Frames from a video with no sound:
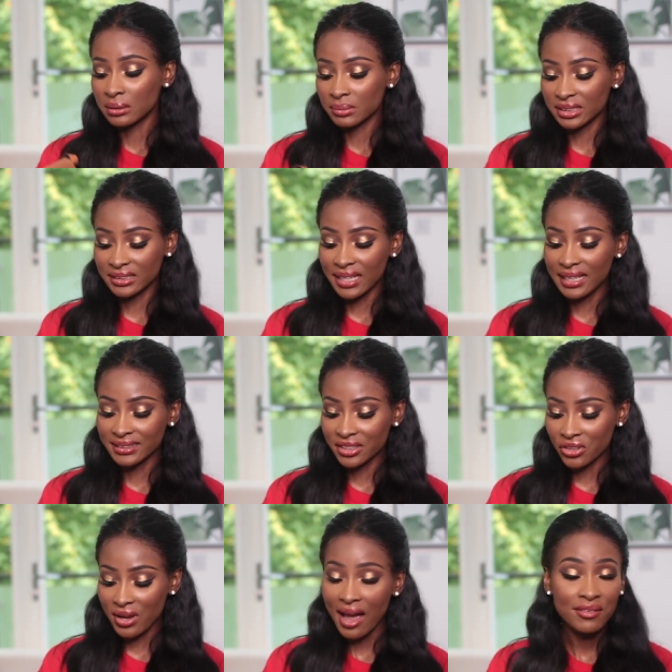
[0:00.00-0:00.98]
besides
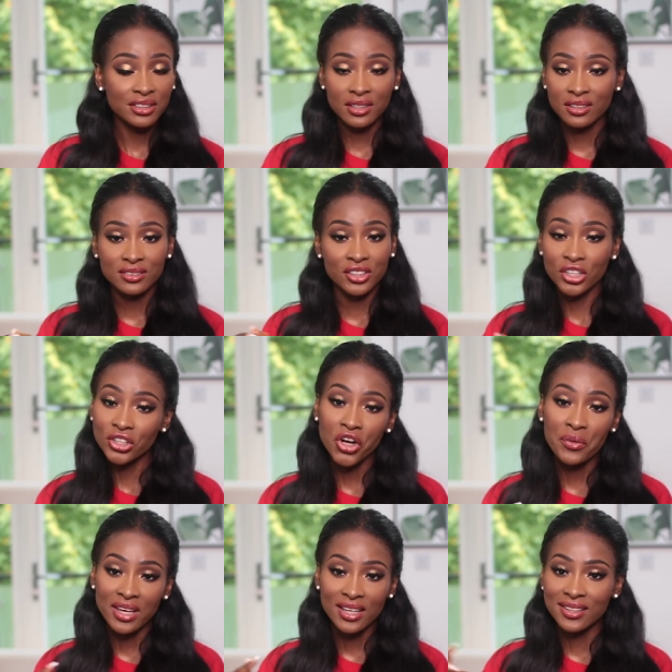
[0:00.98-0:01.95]
it not having the, the
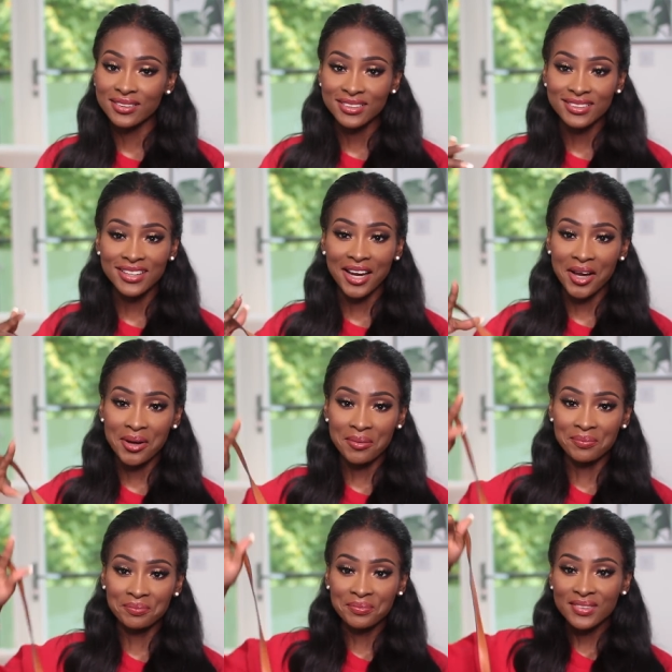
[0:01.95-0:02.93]
chloe
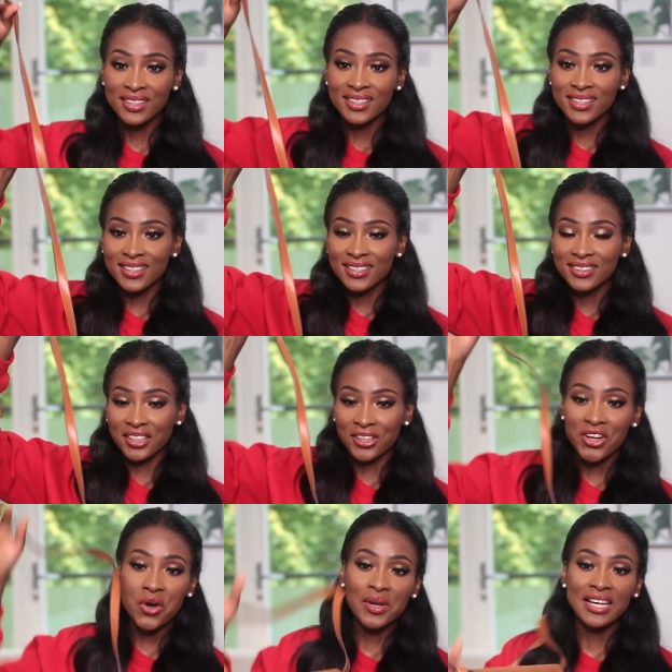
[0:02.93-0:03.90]
um the
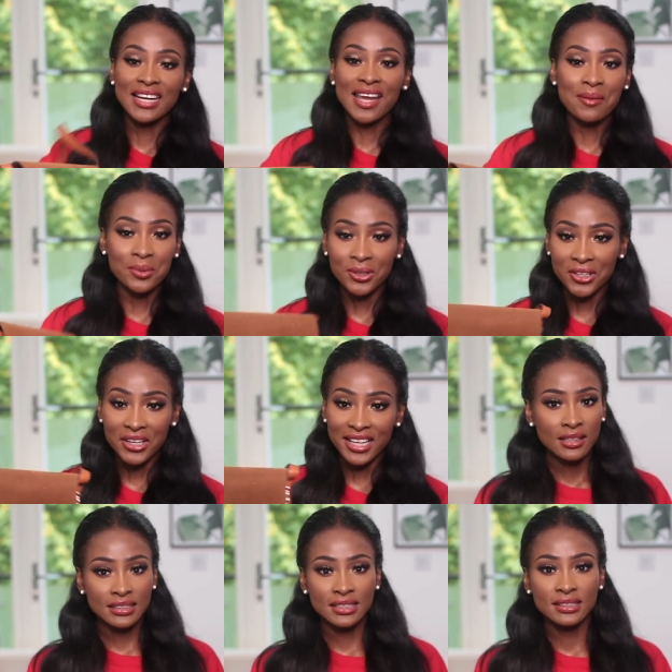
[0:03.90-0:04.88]
Chloe label on
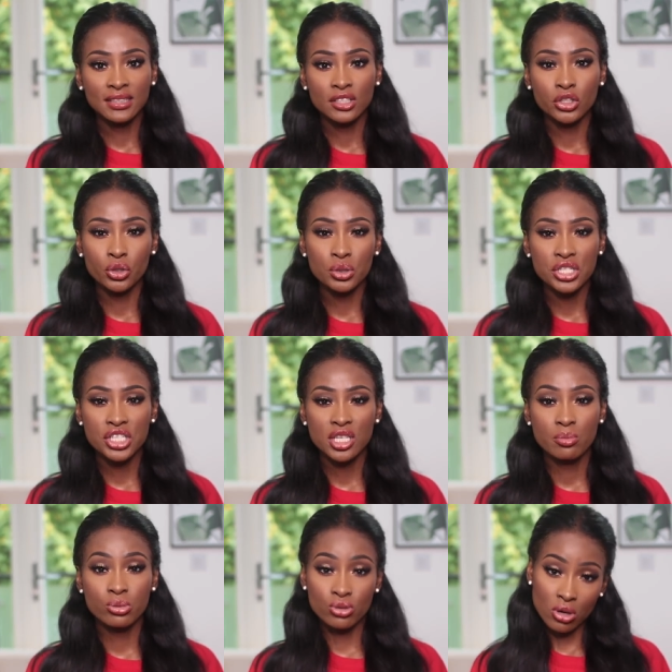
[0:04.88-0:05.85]
it. This is the
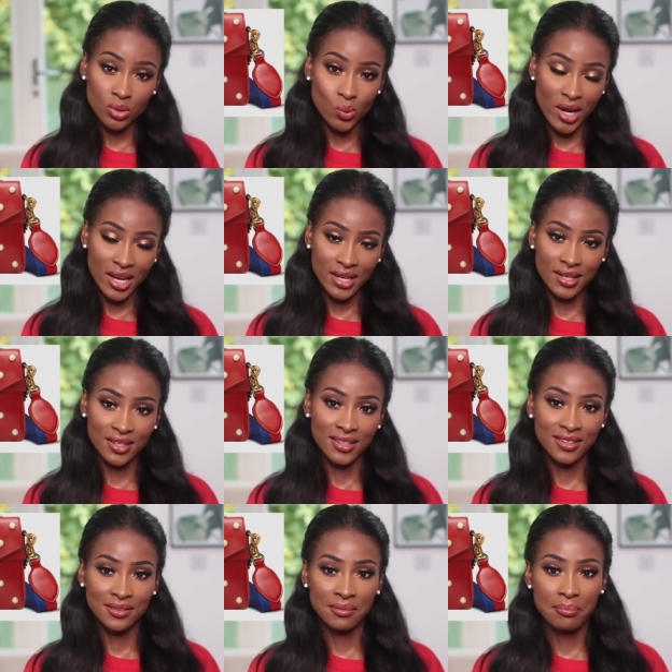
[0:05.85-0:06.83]
Gucci Broadway
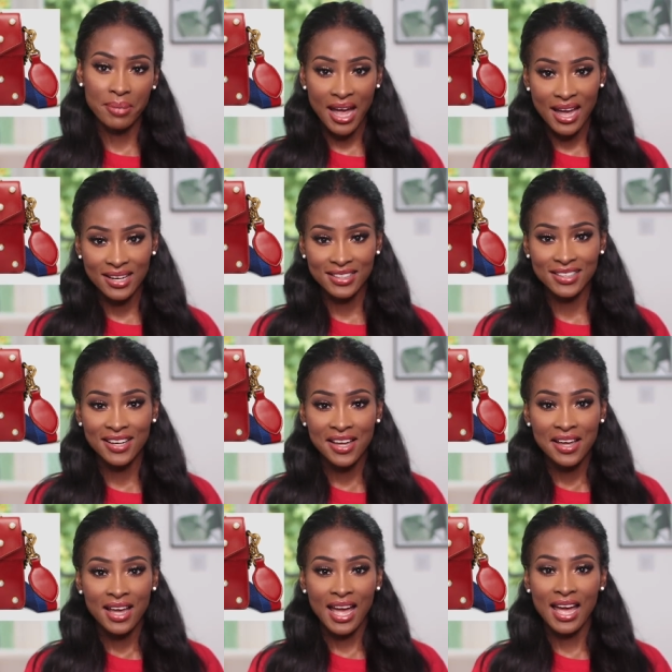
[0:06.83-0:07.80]
bag
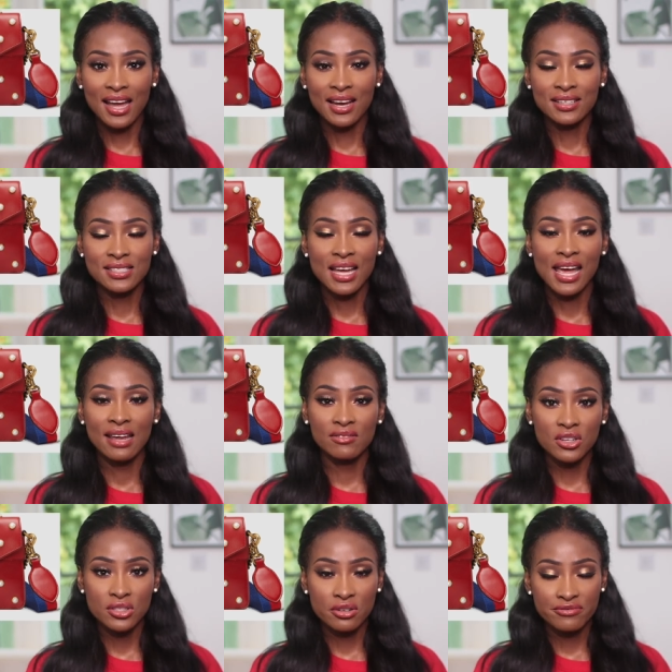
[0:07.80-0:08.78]
and I
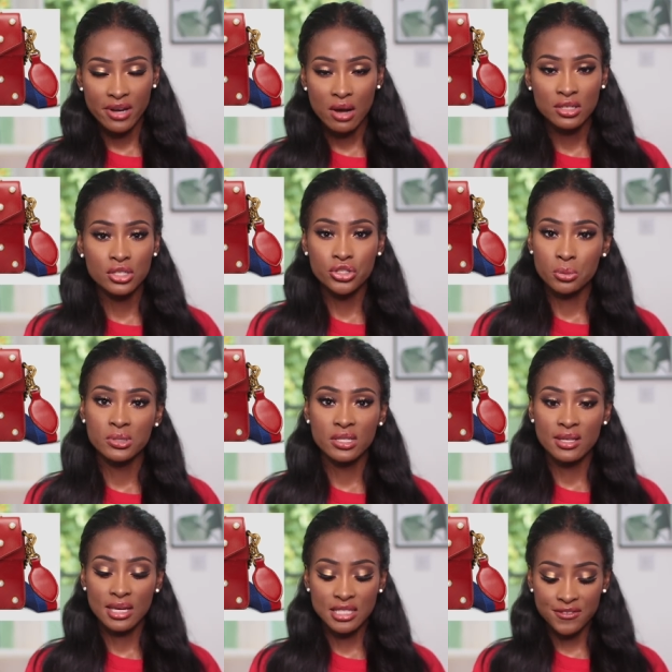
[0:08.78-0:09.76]
have also found a dupe
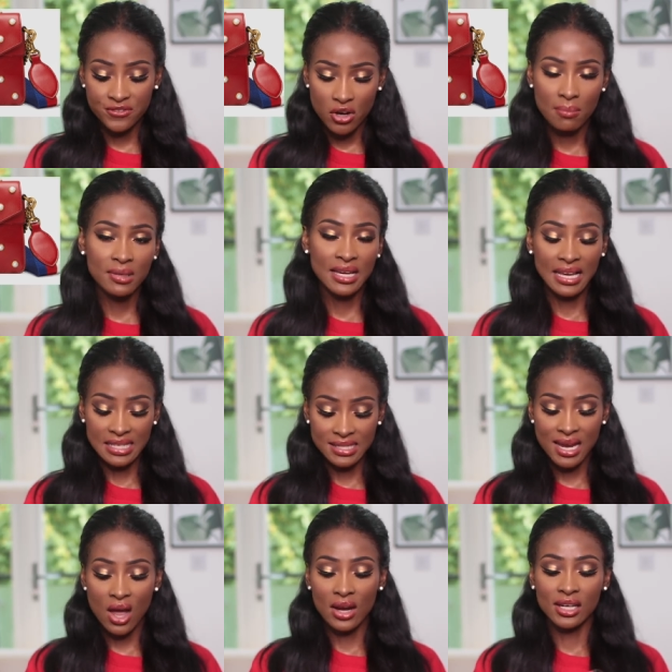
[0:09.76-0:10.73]
to this from
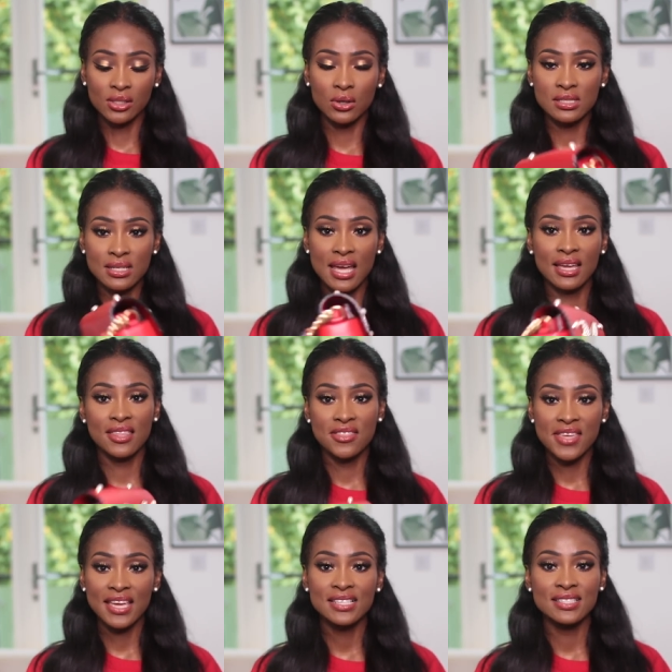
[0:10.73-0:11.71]
YesStyle. It looks like
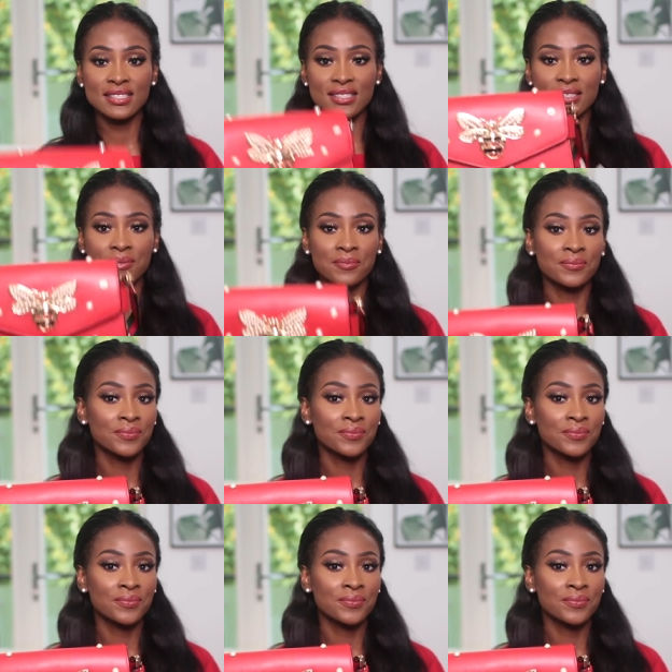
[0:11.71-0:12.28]
this.